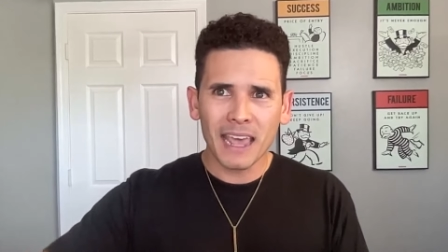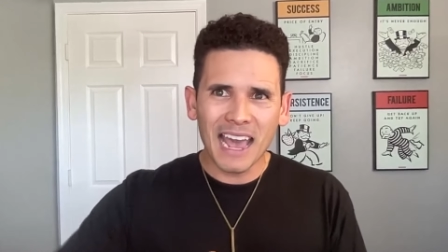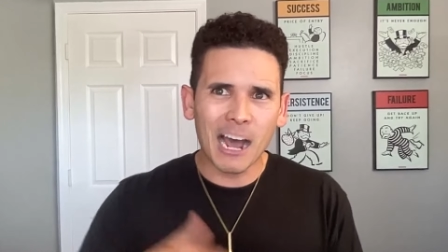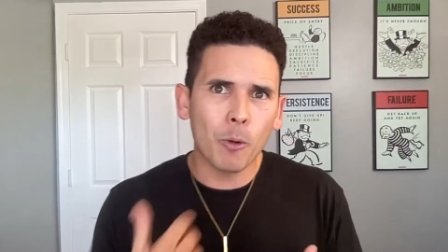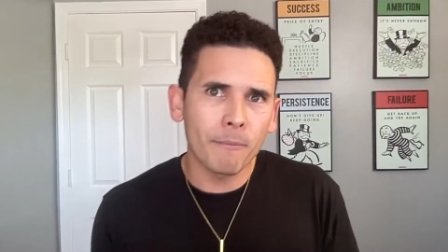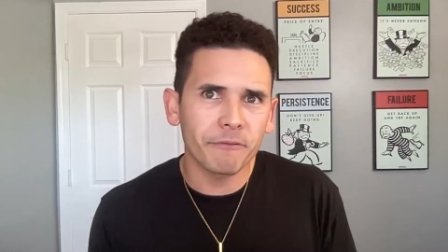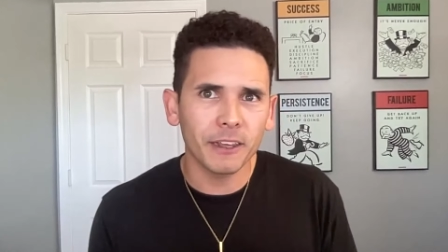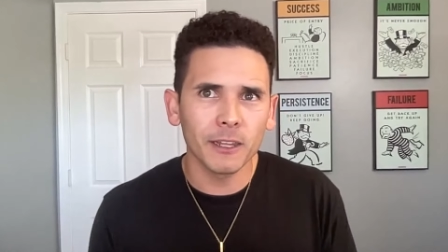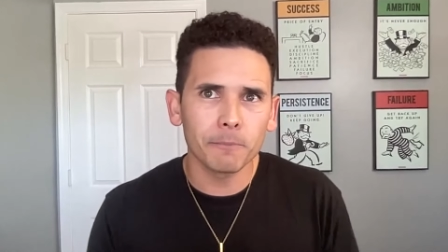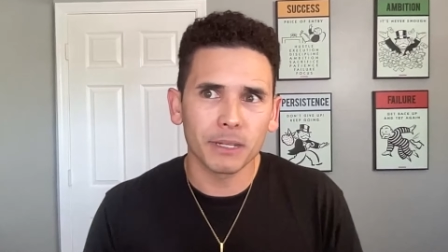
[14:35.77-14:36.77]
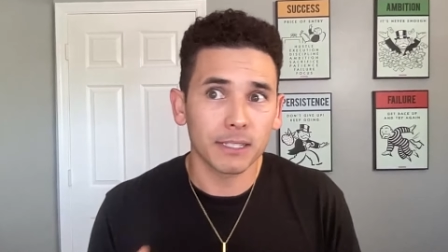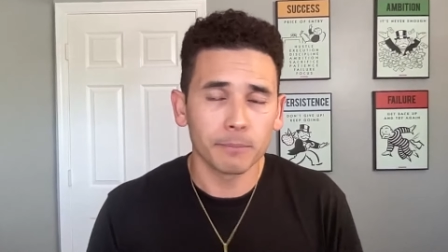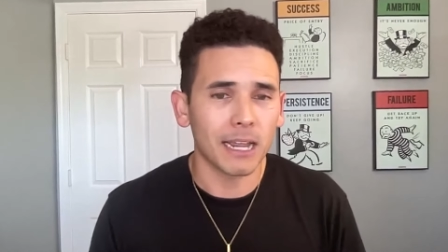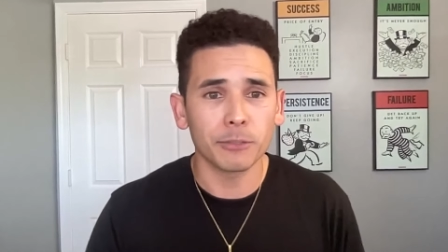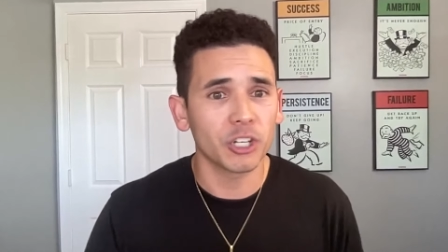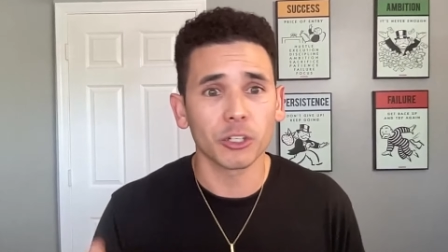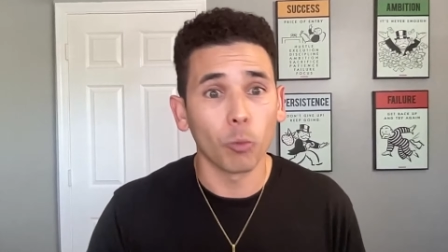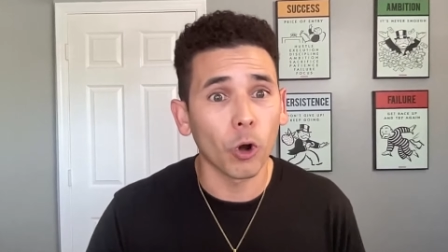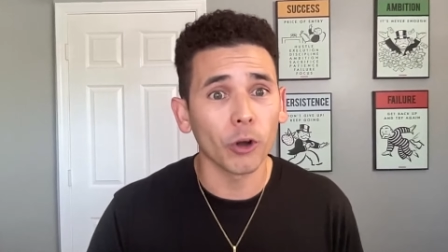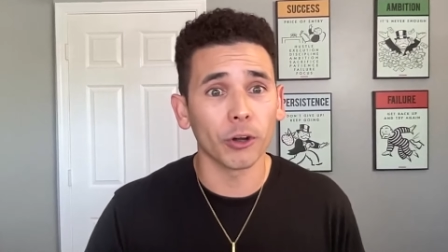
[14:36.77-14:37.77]
how I'm feeling, but sometimes just
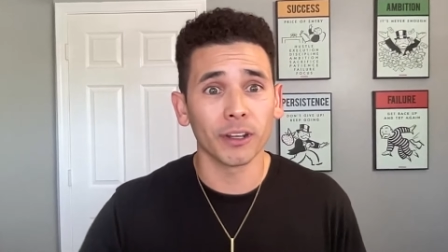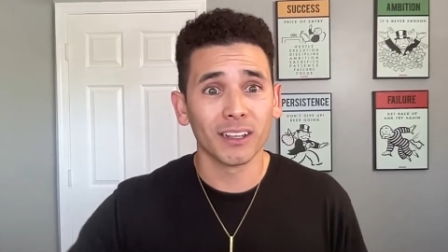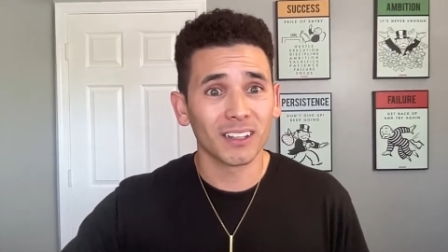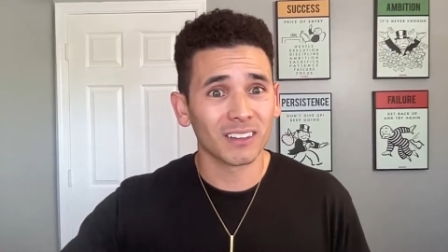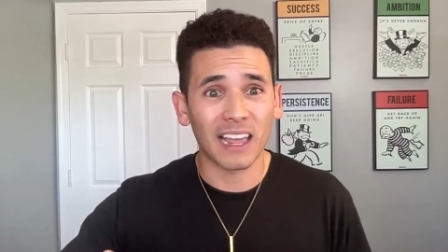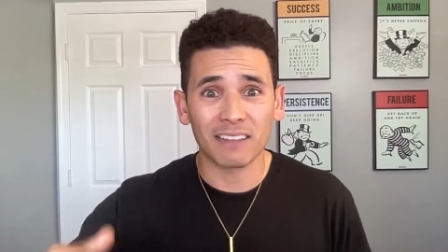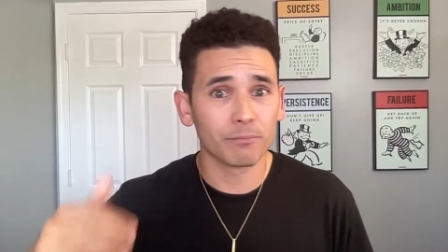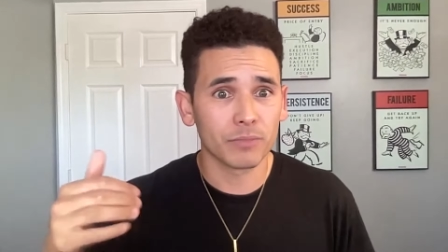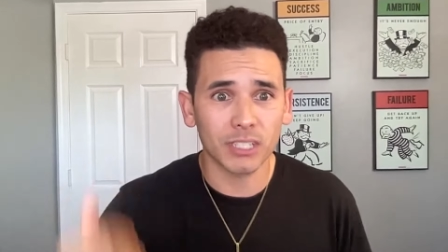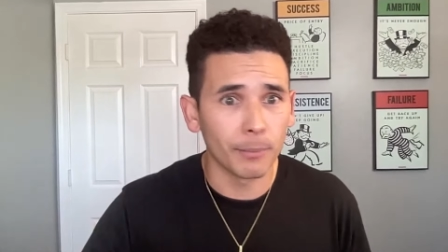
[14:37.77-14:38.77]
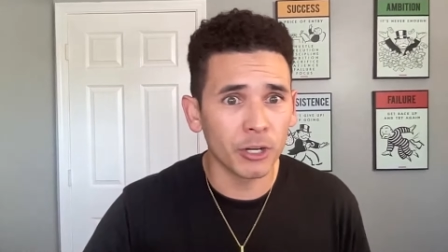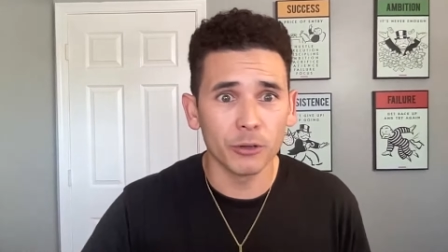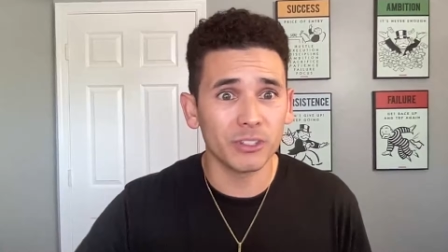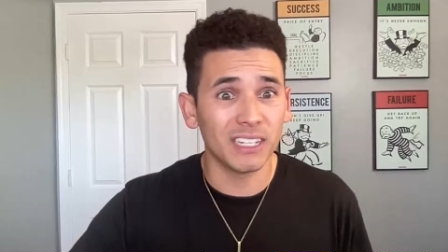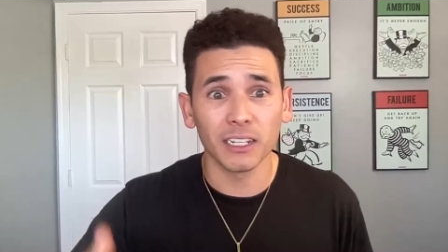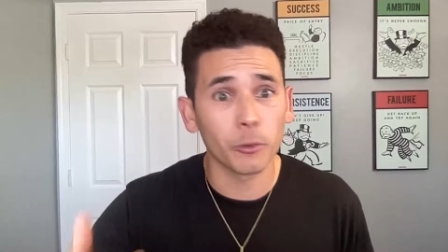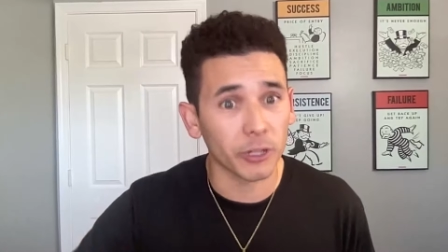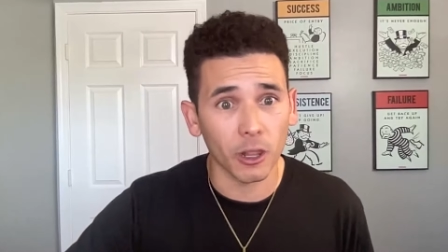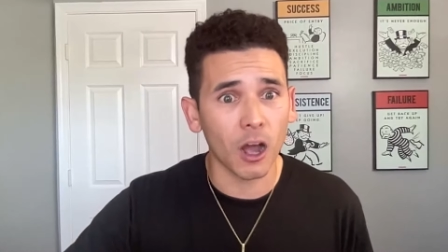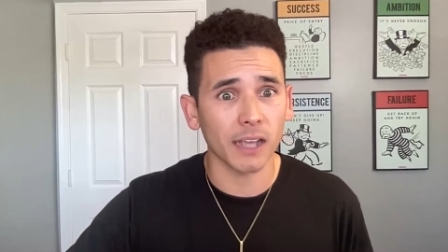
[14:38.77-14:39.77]
a word, like someone who's dealing
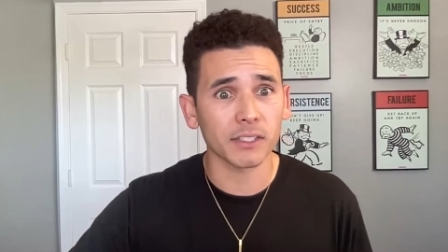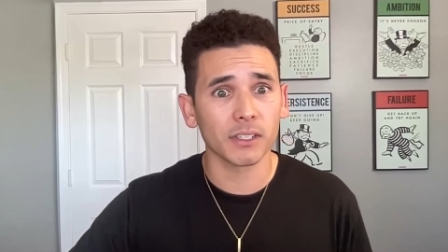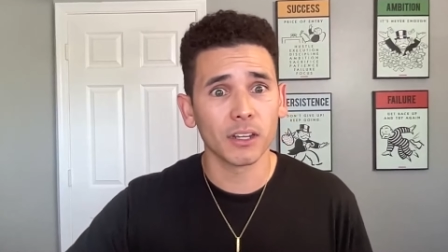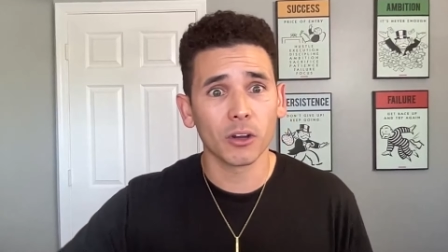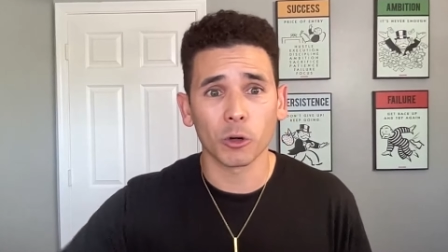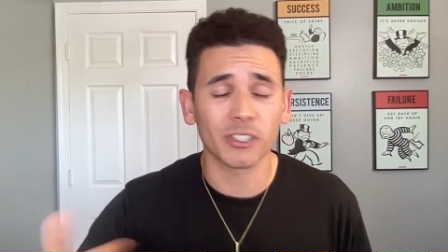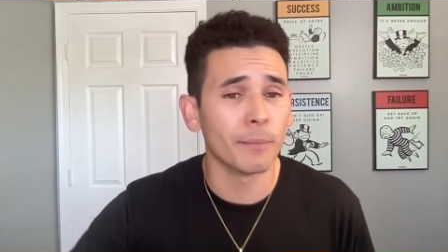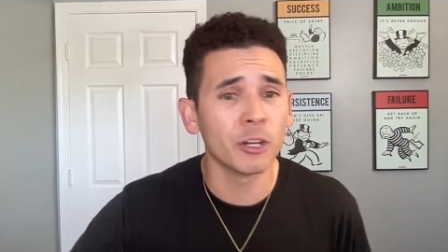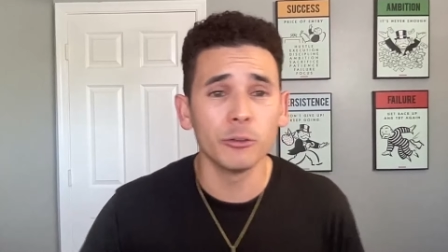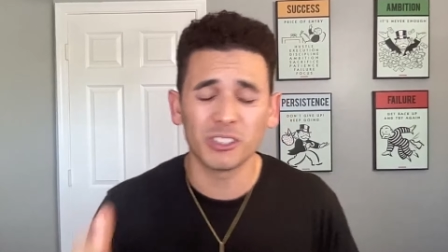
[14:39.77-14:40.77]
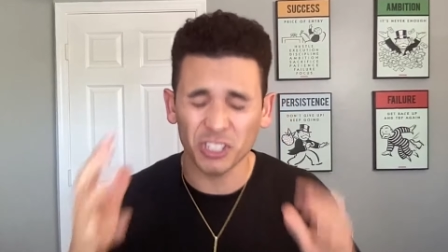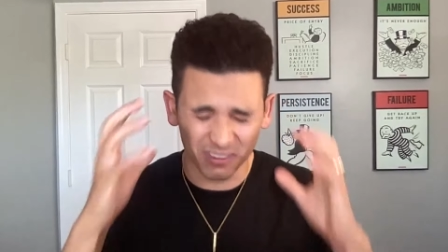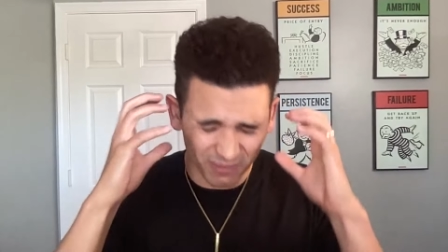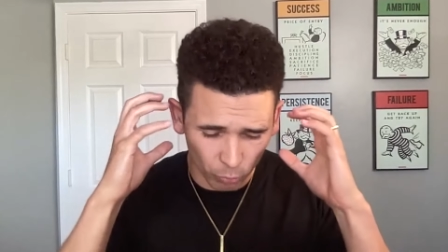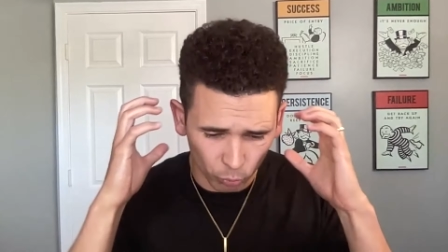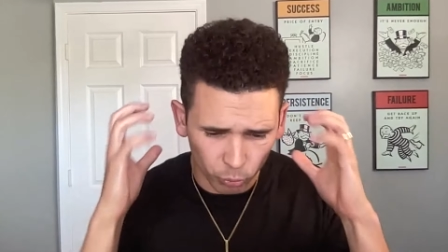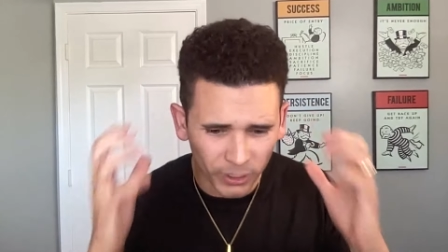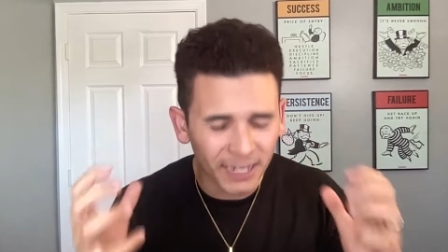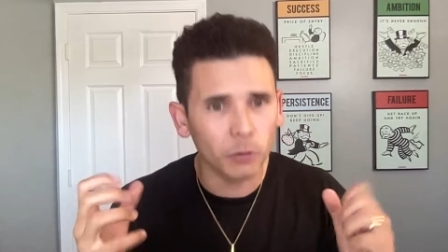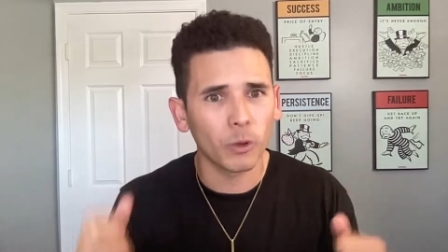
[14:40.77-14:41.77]
with loss or someone who's just
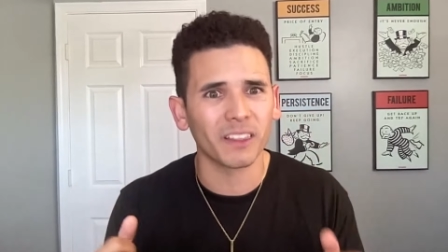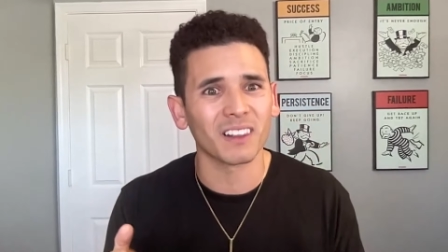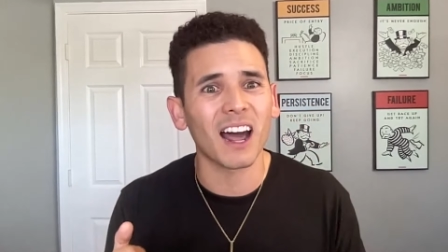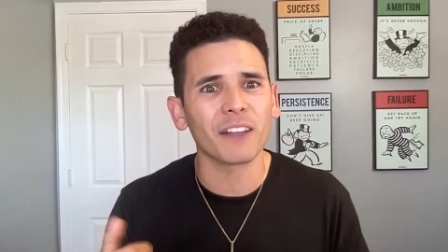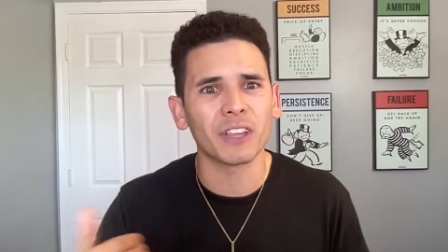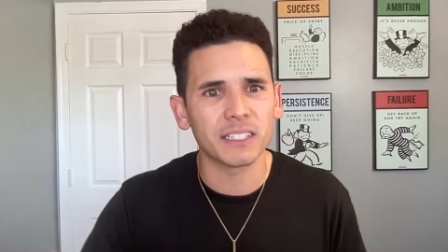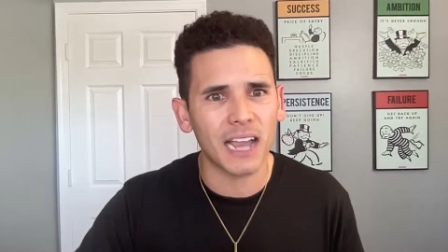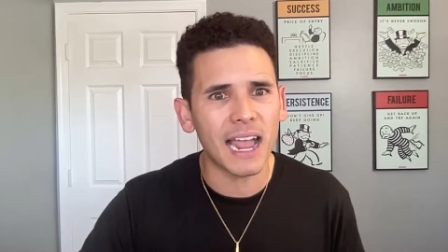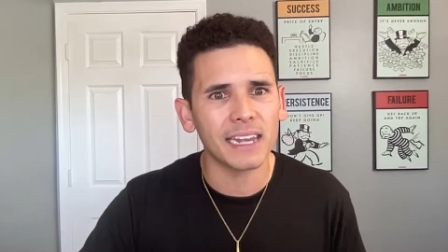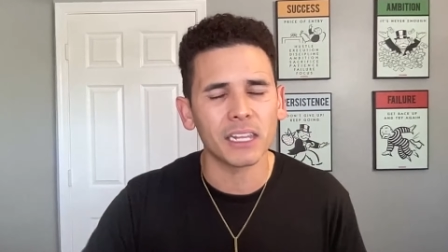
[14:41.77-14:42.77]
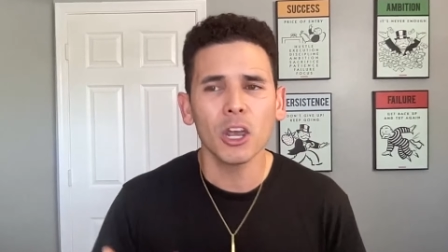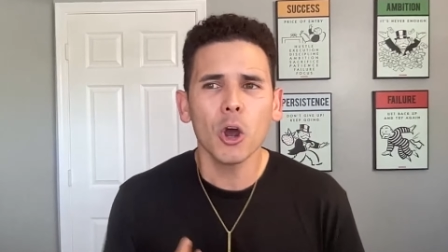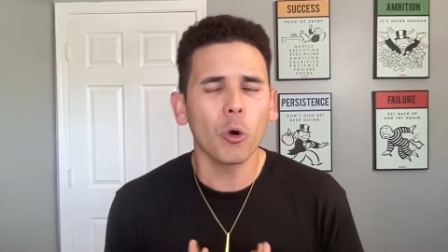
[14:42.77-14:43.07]
Ridded with a lot of anxiety.